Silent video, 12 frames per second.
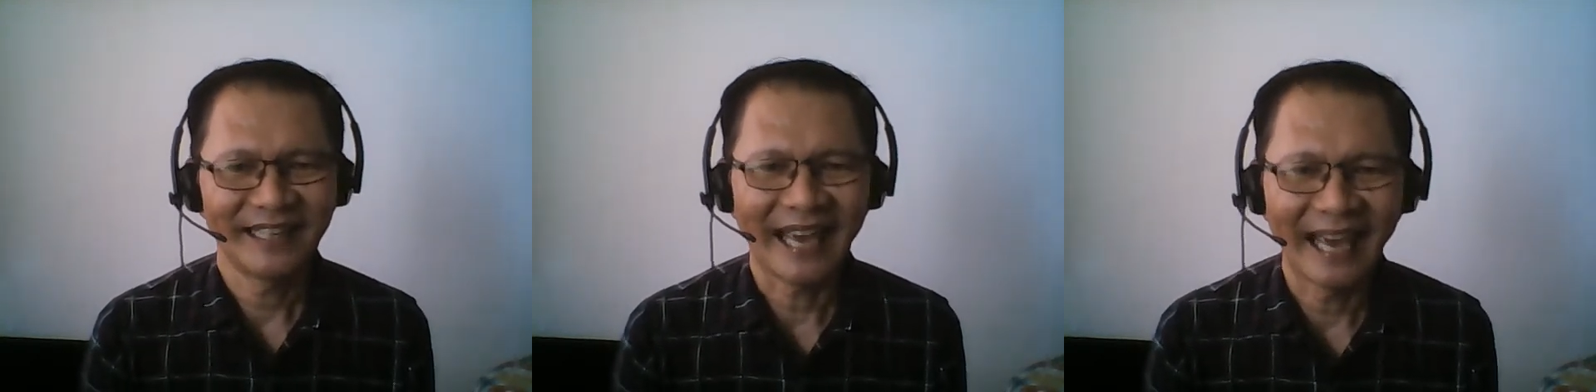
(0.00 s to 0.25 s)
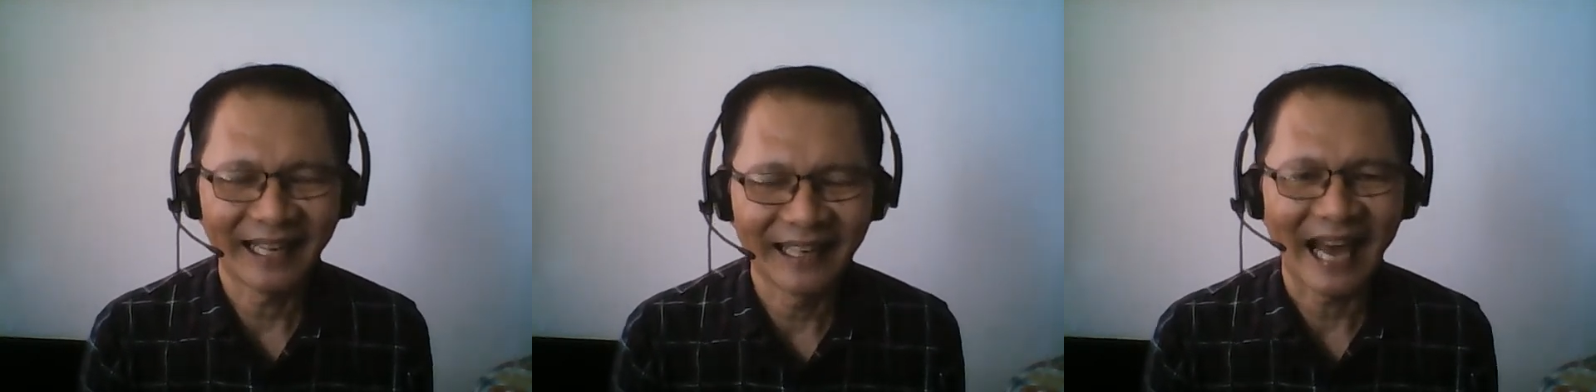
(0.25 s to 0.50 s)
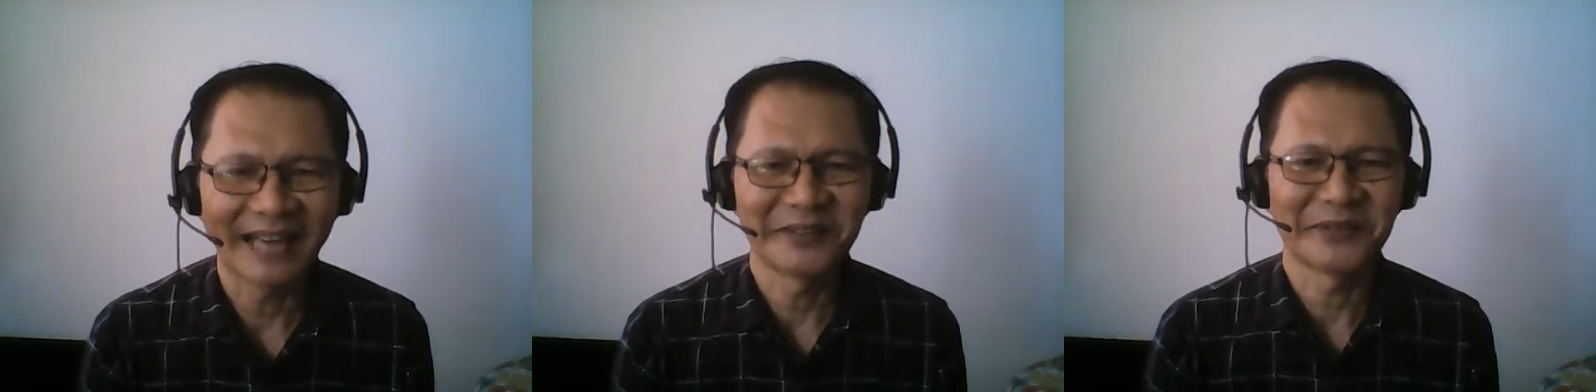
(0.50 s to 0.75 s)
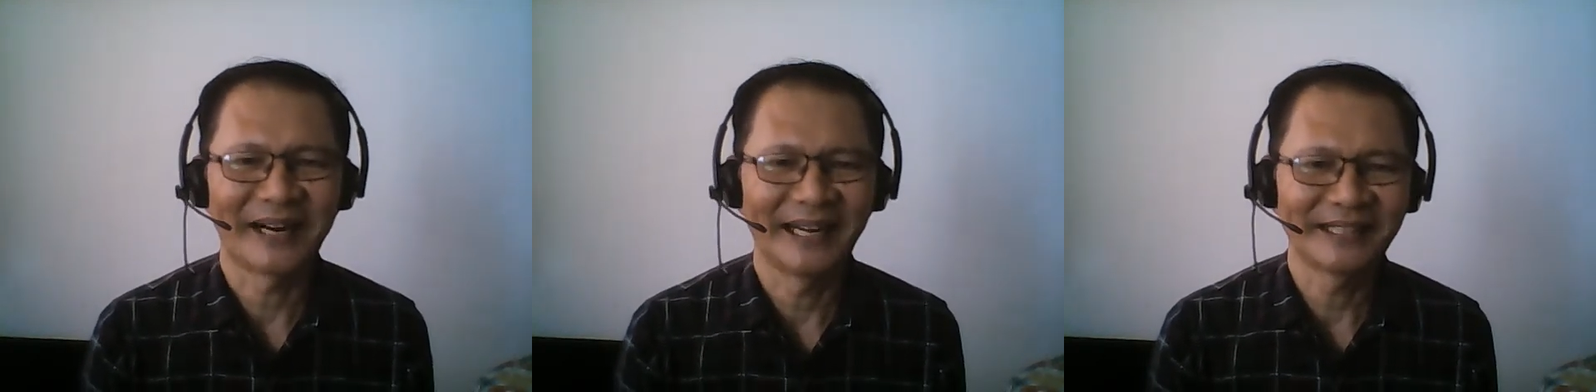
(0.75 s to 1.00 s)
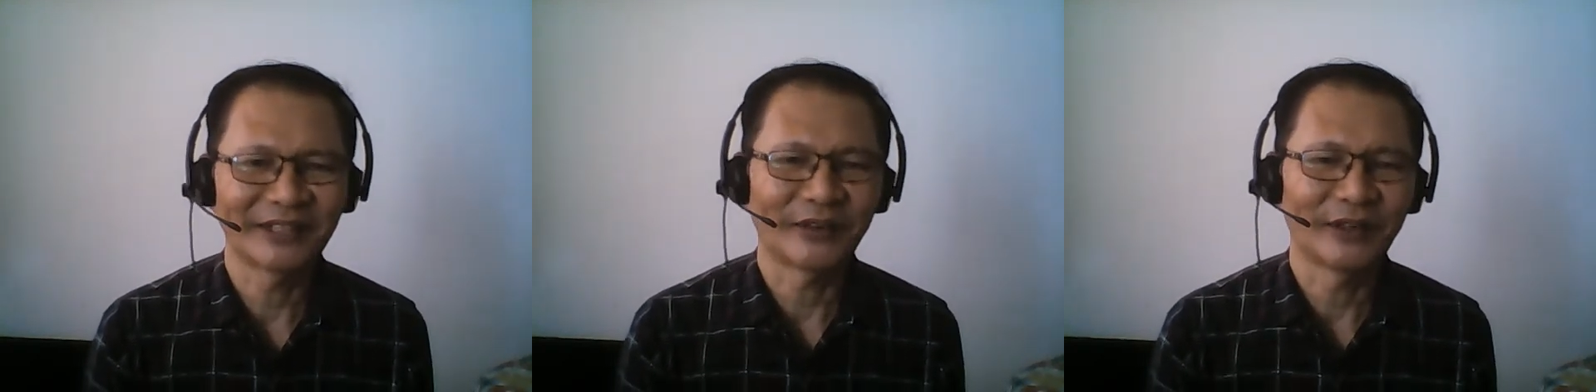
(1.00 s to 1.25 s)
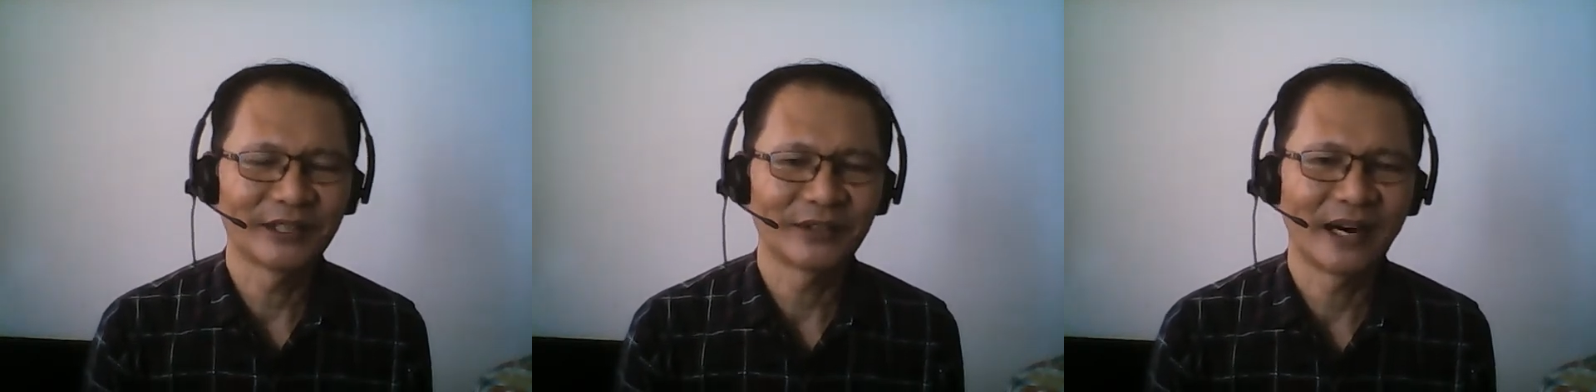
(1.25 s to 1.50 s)
And likewise, I
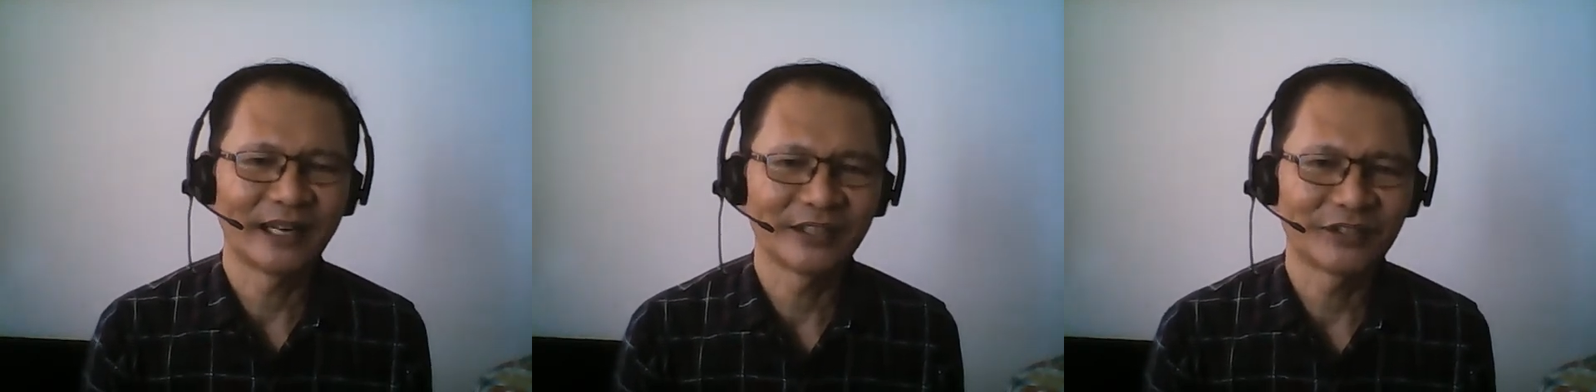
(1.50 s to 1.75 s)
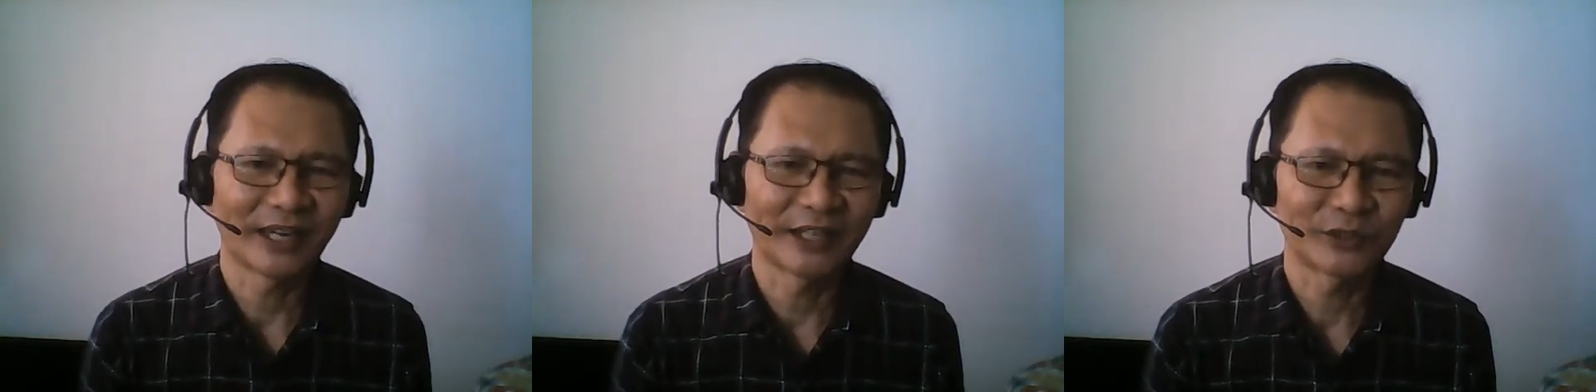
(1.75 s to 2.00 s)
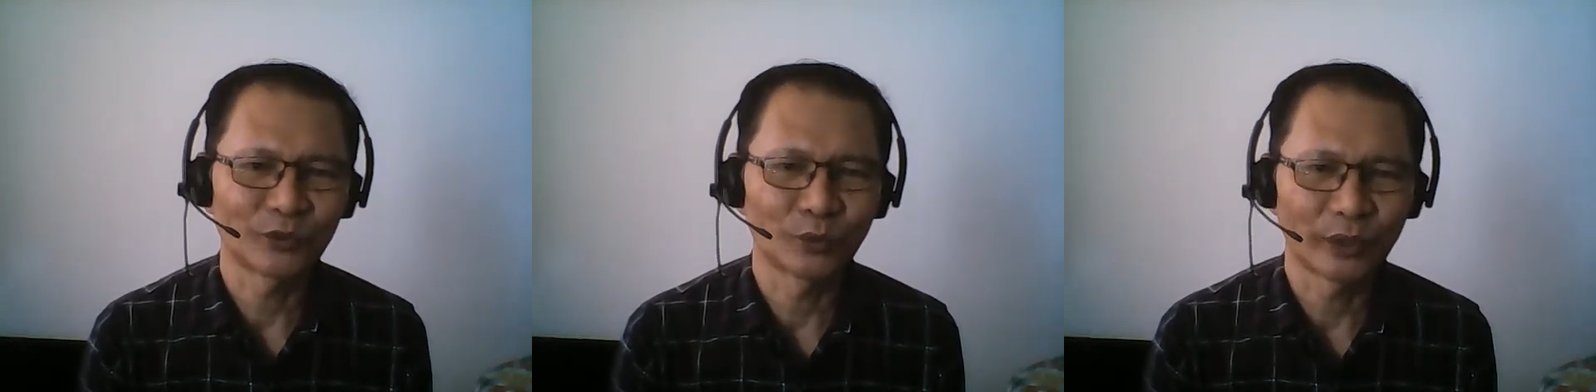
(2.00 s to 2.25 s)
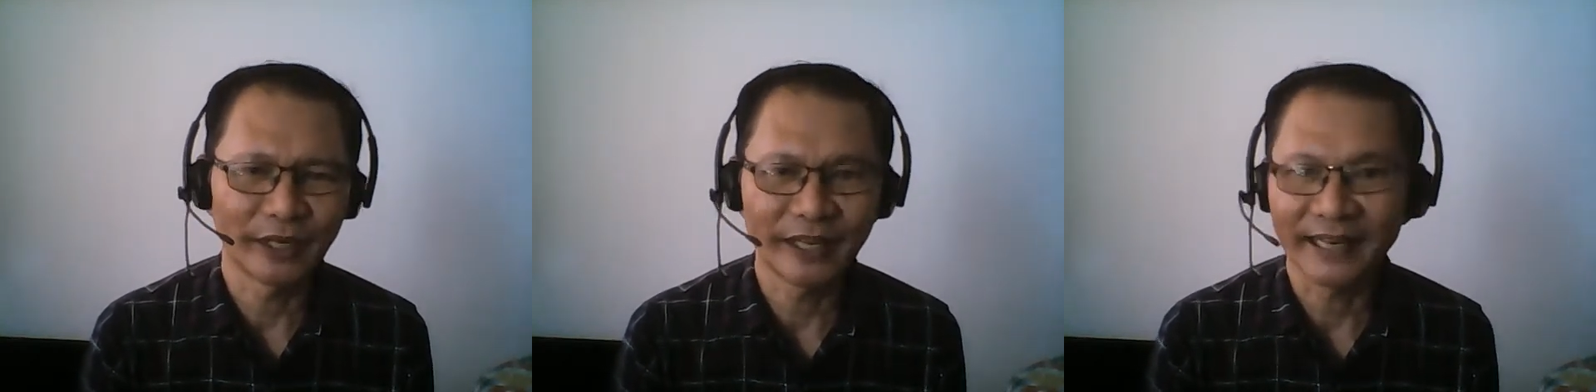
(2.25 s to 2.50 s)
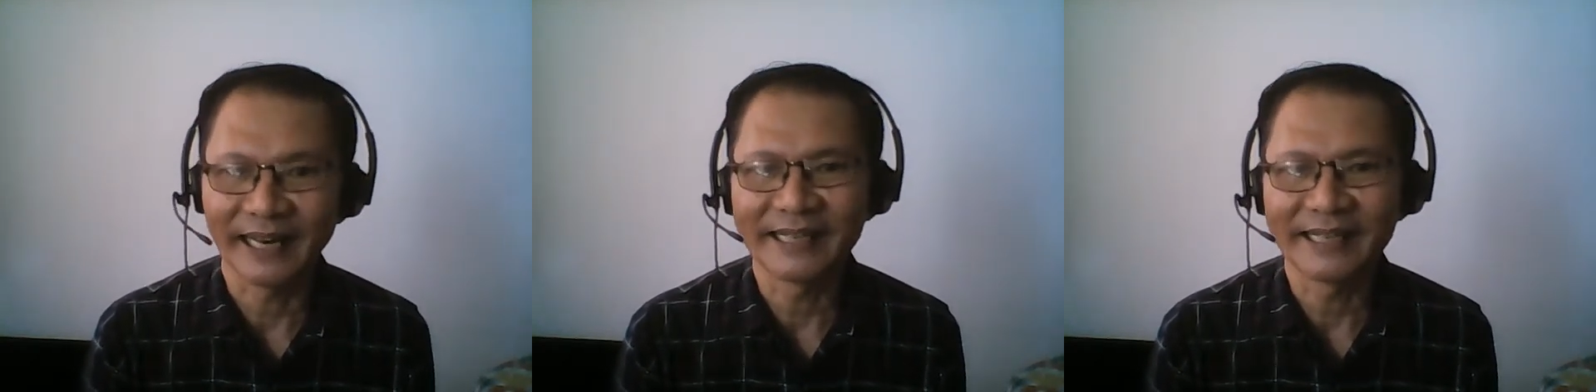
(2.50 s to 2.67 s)
also had the chance to work